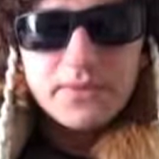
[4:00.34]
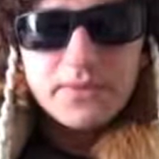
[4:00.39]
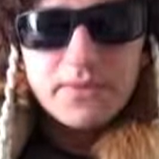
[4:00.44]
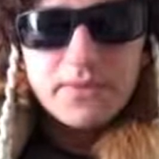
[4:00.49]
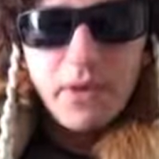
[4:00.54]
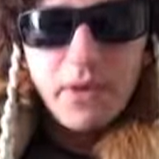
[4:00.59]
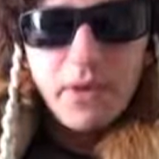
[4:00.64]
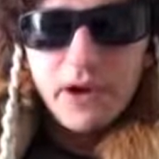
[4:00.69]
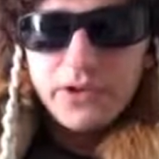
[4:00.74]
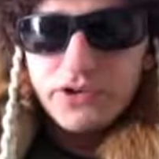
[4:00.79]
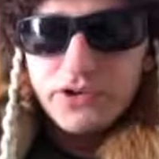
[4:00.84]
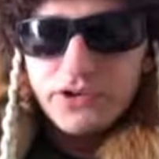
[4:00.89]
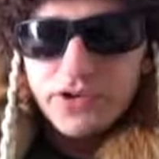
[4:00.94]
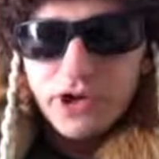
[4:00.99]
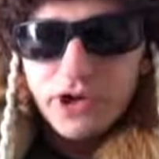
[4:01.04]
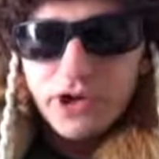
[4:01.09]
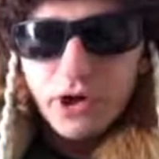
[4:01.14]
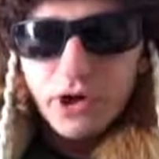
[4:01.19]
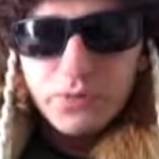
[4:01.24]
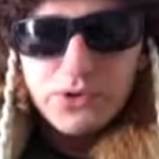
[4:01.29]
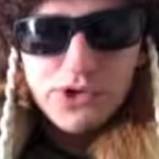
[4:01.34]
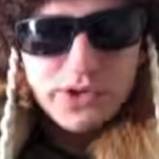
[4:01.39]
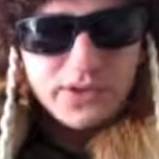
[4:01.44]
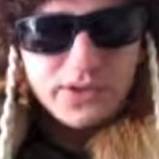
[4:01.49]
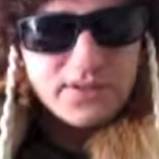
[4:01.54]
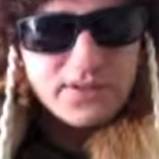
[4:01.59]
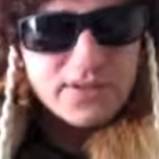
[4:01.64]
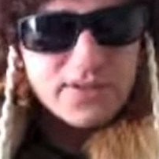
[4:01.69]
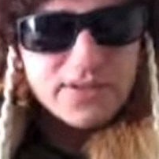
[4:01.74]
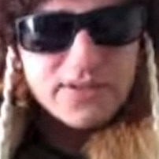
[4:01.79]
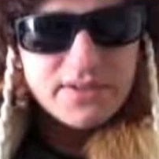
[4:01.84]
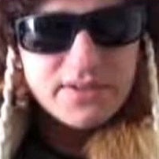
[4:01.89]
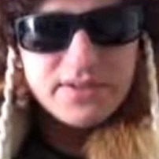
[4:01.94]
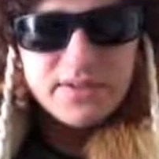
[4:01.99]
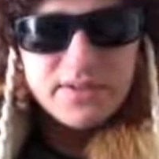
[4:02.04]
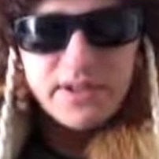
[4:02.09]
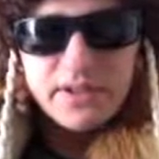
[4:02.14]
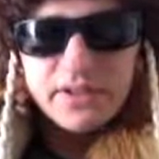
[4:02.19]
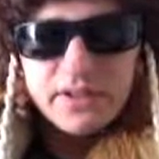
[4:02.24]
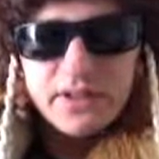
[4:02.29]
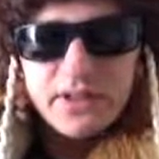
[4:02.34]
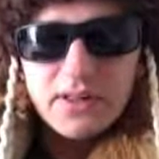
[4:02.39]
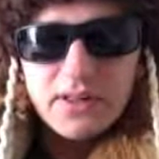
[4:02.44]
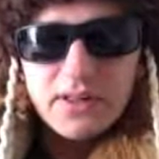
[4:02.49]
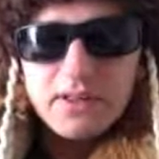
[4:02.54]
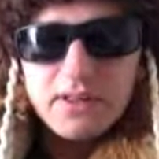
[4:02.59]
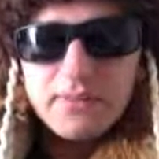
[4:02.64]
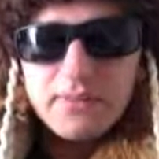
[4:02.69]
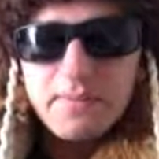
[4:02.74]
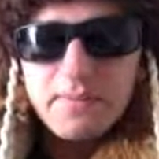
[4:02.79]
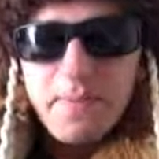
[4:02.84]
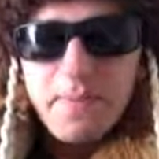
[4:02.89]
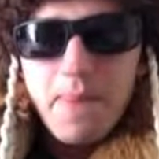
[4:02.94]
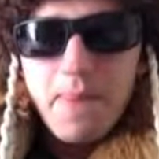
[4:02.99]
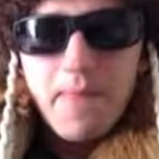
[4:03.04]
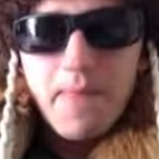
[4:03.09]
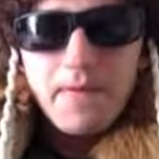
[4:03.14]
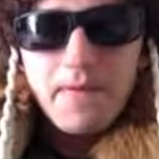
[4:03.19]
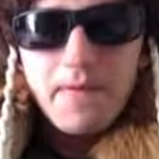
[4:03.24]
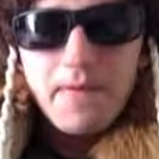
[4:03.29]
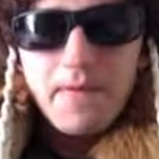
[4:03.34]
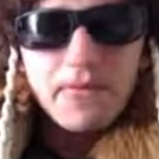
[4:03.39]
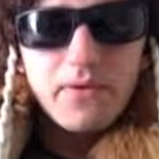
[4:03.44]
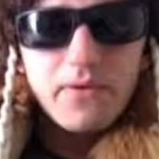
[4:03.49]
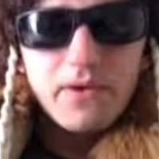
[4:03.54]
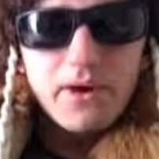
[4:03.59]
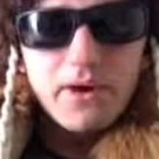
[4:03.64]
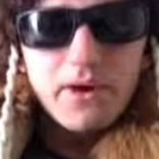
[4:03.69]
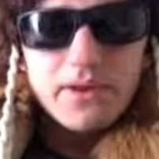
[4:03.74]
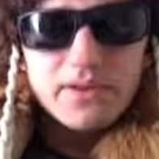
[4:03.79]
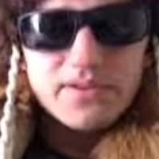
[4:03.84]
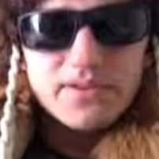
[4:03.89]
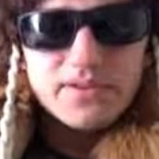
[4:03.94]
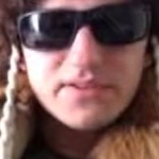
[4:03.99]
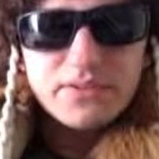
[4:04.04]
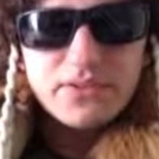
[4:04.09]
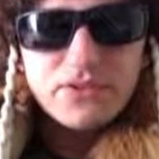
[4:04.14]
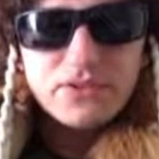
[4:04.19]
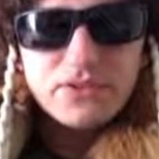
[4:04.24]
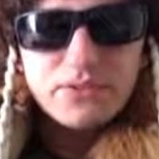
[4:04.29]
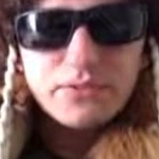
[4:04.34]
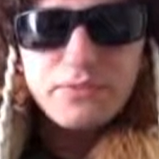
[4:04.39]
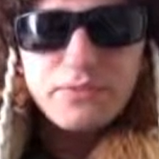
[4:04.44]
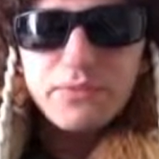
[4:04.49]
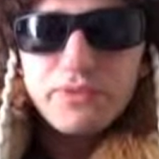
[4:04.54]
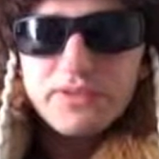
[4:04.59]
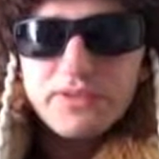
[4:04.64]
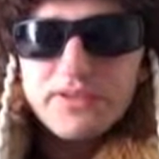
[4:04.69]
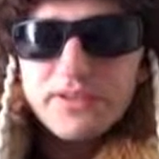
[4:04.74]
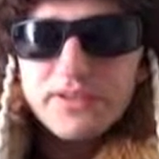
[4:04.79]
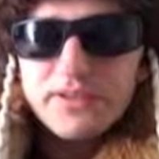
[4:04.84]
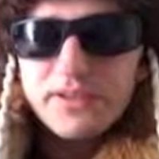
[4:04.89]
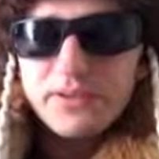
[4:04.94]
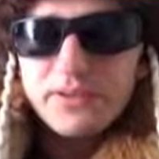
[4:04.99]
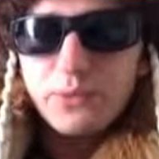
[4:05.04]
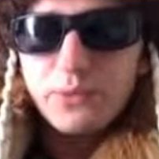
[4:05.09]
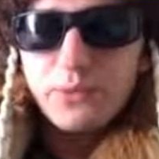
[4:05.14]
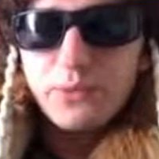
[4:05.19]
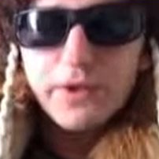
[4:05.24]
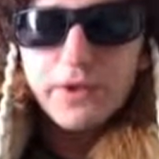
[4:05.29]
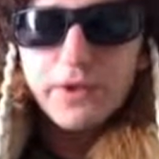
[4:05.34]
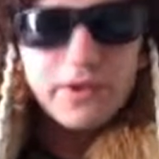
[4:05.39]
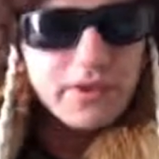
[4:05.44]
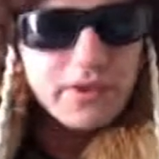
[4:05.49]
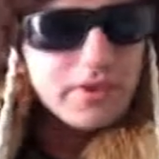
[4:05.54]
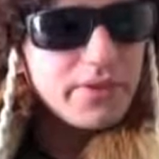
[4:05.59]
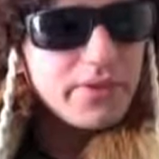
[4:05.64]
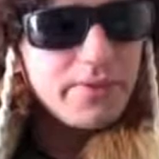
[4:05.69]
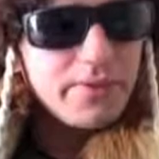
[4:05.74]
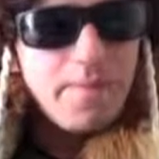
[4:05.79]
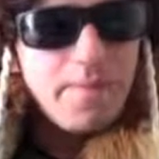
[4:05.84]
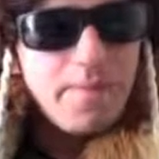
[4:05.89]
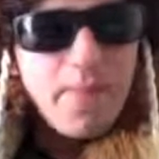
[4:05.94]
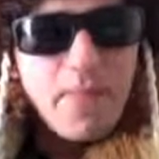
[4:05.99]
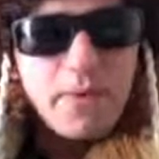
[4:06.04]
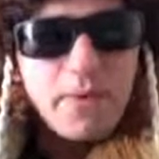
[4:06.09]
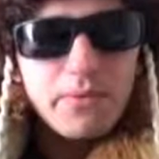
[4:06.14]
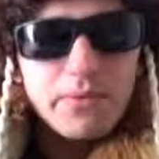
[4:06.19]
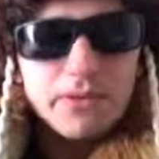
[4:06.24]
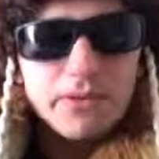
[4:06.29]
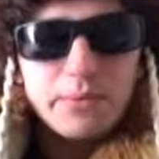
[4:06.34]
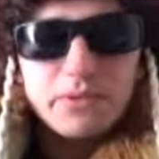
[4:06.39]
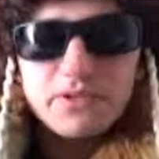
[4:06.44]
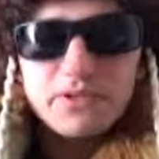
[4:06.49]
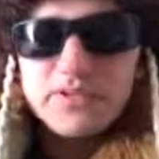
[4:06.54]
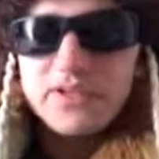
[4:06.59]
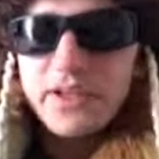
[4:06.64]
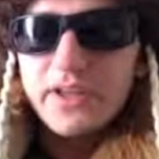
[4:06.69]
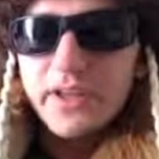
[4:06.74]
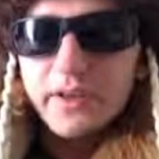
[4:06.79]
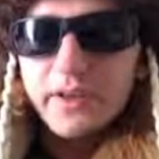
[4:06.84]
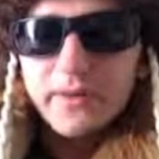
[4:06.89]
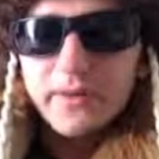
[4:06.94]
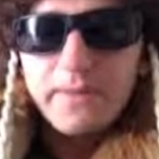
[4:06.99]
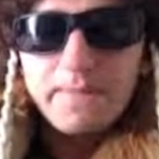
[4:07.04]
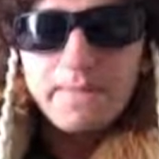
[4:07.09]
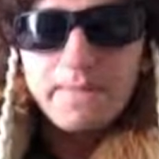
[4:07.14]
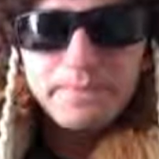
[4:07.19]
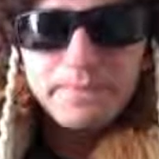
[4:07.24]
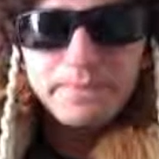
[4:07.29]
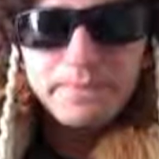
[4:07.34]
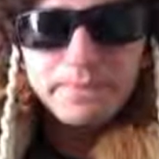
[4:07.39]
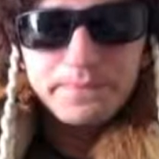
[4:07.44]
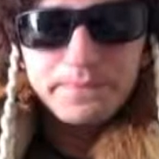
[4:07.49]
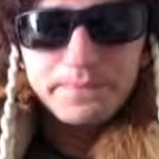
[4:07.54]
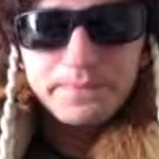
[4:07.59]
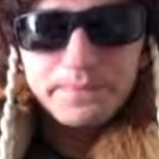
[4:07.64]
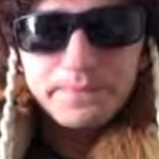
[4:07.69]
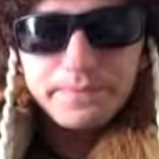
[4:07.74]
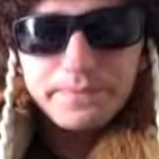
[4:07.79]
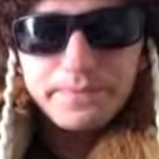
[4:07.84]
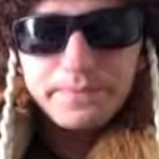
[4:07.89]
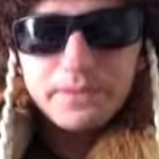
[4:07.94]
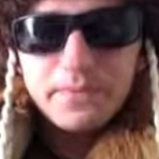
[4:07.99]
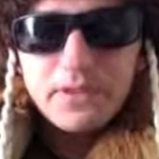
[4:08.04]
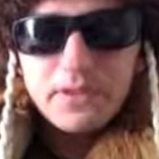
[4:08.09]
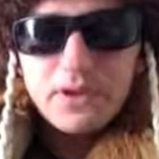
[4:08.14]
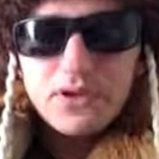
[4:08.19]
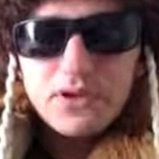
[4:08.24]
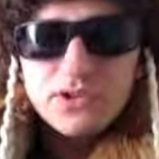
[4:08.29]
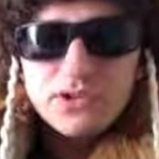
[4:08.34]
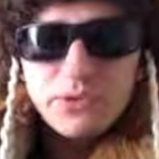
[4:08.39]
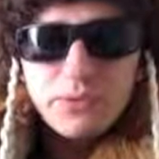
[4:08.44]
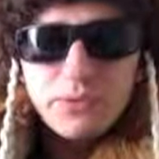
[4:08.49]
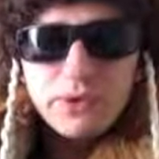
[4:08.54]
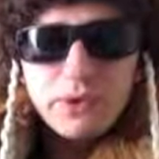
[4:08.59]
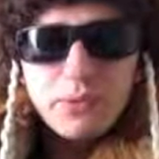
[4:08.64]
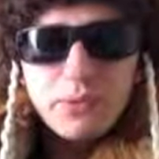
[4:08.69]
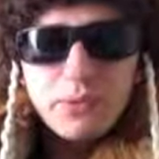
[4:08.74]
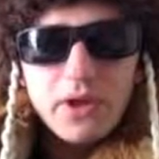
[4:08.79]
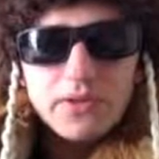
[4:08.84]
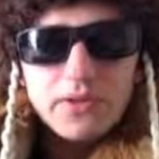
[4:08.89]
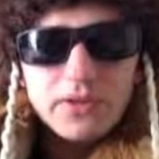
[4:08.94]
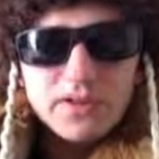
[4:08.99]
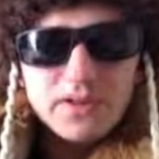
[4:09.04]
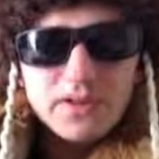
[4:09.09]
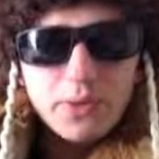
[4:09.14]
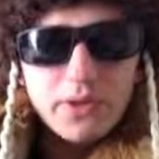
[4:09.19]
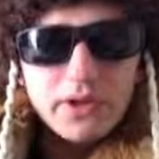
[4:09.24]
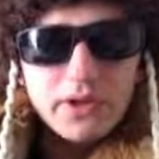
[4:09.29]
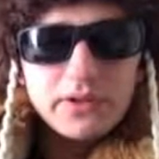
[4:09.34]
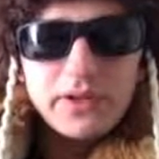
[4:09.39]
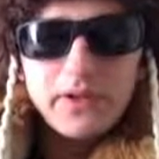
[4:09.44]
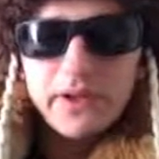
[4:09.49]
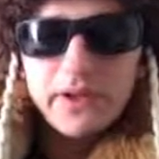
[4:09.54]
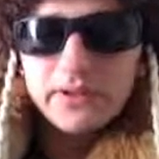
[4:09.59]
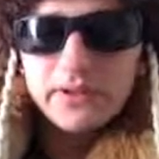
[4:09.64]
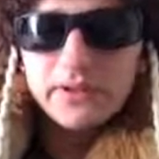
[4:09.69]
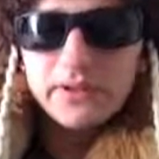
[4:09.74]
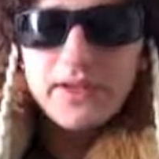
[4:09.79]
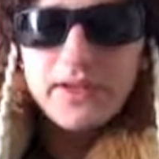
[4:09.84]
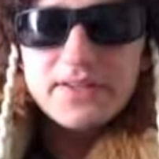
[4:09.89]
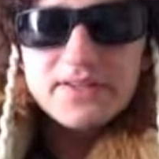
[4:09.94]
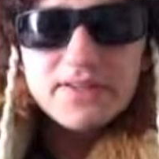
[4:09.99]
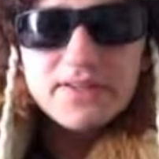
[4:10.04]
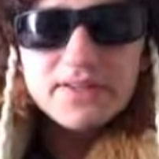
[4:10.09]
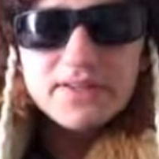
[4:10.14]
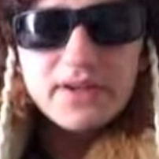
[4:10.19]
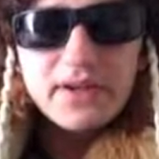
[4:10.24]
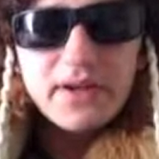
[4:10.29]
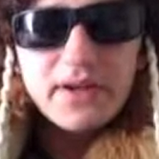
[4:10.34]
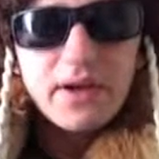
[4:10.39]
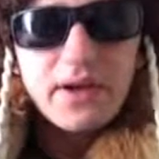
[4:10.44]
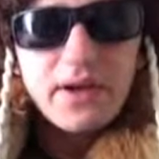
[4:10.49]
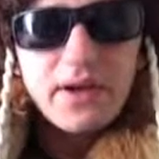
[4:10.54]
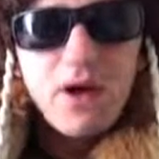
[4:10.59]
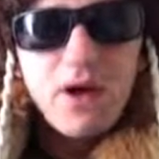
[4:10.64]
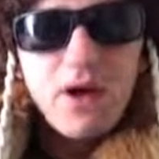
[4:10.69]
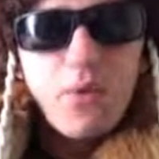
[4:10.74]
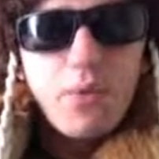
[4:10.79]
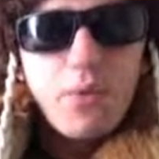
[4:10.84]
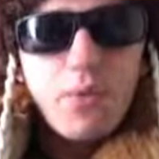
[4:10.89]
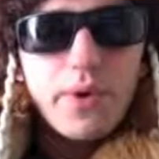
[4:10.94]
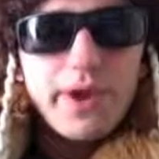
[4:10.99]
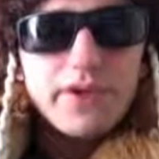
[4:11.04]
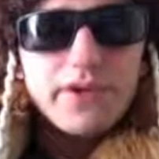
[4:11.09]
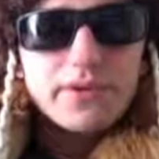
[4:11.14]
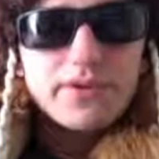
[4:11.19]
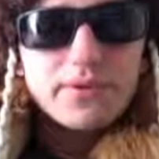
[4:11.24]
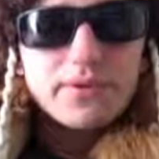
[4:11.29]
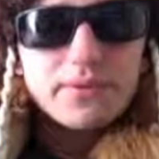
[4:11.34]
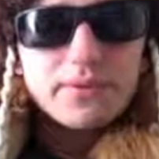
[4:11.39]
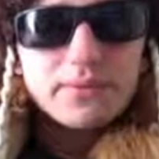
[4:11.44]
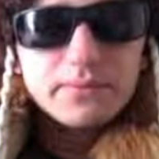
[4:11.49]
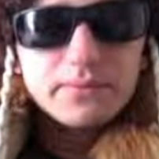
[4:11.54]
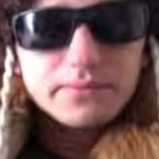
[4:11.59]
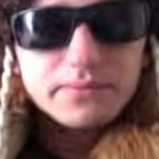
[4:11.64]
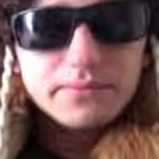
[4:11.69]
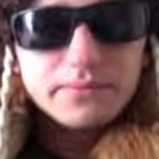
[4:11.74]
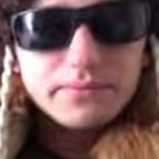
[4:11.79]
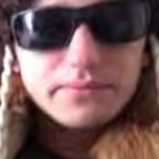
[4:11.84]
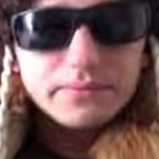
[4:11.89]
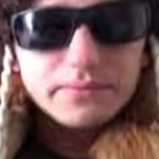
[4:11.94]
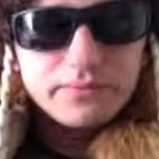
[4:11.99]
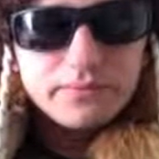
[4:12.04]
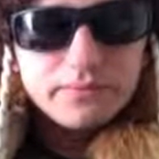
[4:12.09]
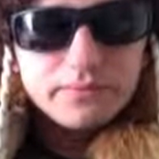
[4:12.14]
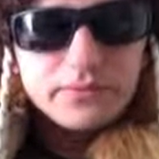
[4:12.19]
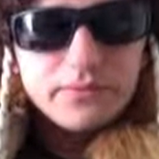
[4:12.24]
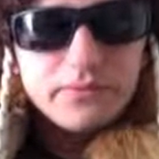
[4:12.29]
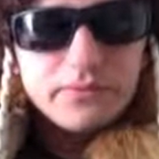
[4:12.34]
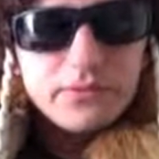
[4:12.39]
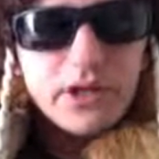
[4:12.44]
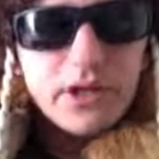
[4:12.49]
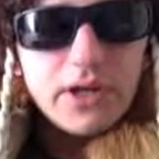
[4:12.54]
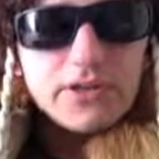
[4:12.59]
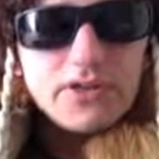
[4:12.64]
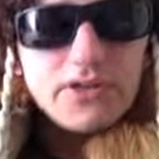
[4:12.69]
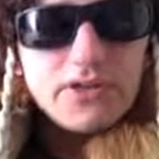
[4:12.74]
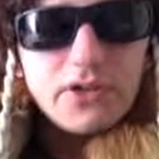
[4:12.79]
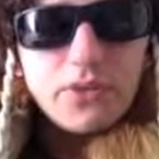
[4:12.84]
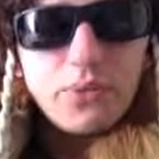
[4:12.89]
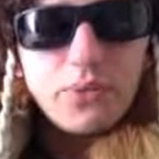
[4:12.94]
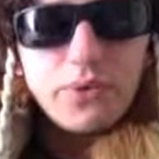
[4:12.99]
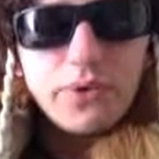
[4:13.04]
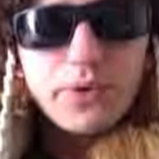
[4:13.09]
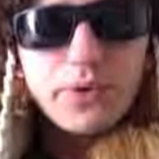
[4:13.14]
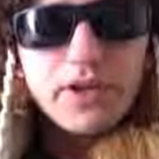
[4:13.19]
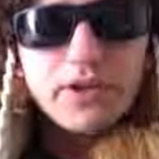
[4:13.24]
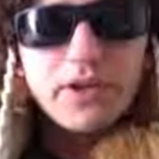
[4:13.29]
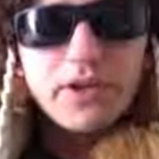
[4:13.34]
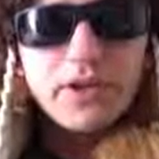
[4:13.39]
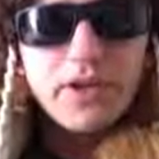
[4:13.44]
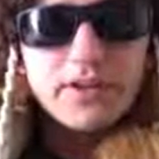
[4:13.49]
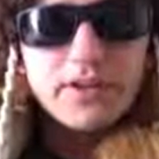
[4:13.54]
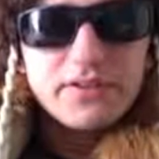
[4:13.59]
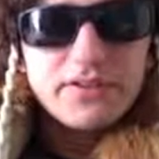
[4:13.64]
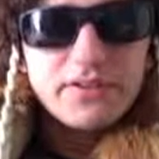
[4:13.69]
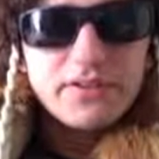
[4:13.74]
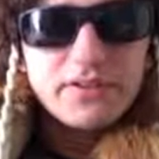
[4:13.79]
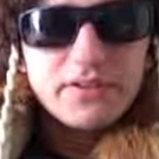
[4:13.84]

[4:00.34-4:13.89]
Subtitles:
binary options signal for us to proceed with the put stake. So we won this one, and let's wait until we get